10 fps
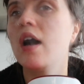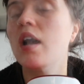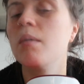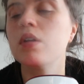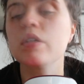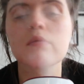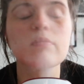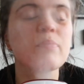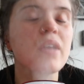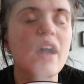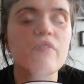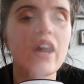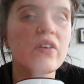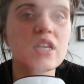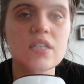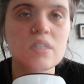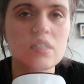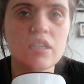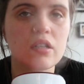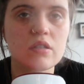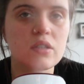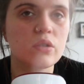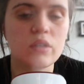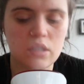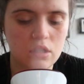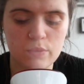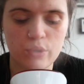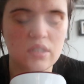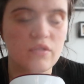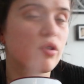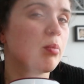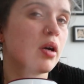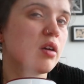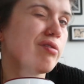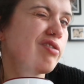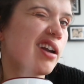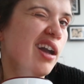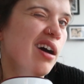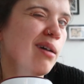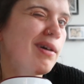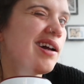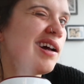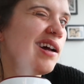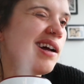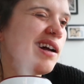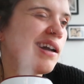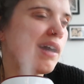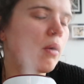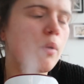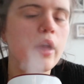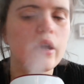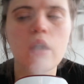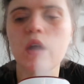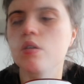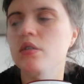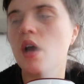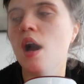But yeah, very easy to use. All you do is press the front button, fill it up, and away it goes.